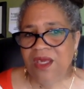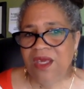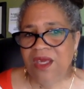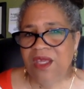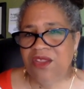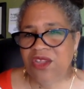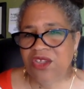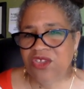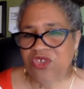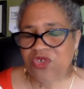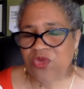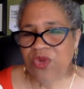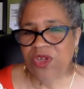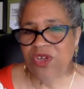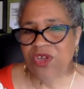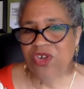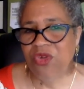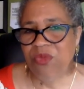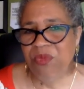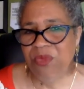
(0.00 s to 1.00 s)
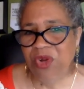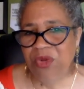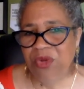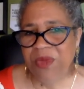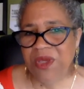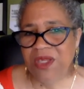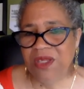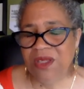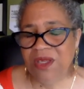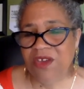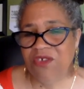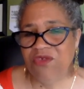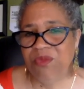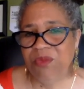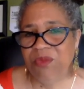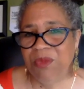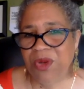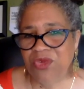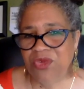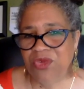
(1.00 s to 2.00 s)
In this critical moment of
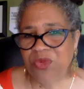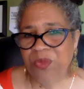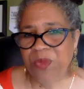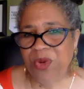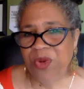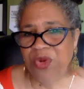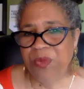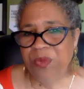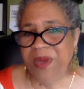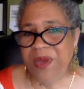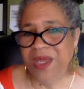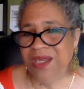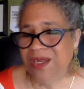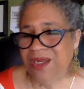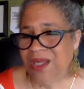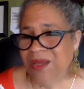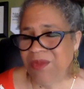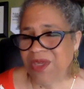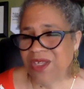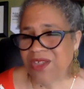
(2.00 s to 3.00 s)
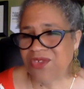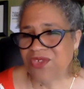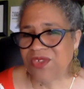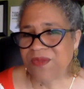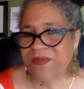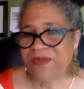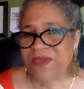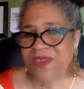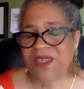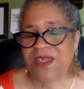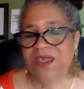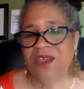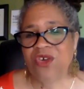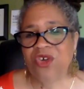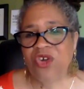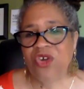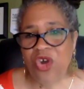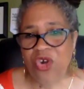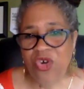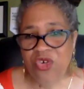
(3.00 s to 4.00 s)
multiple pandemics,
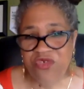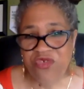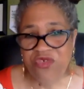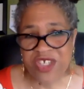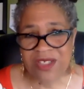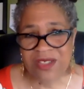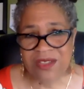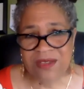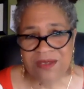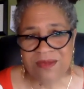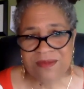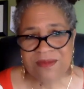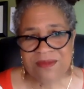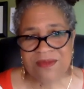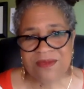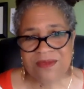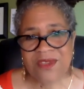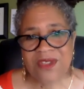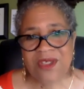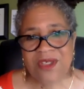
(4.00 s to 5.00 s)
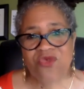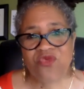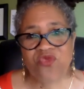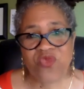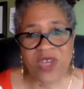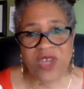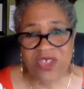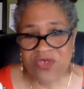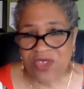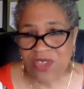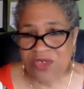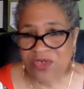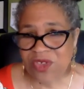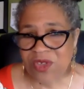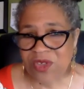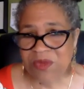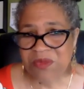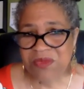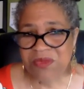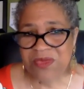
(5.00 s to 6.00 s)
COVID,
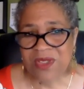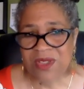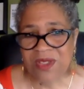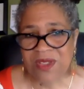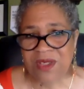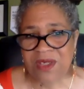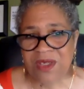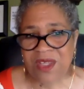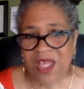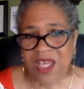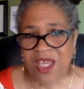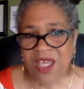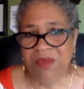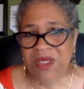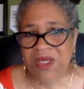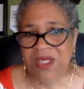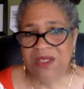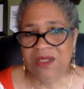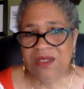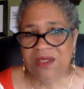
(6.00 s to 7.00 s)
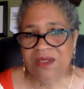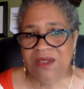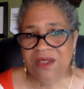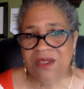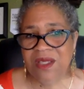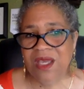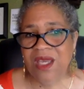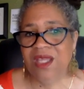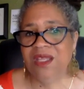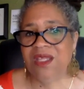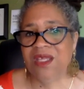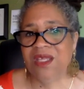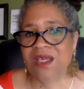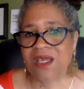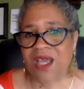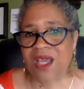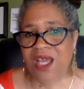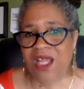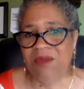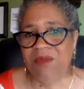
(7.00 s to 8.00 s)
racism, climate, and the
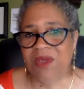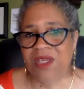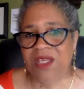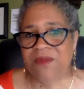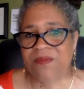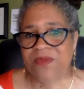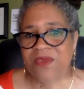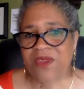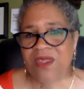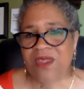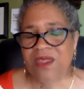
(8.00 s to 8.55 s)
economy,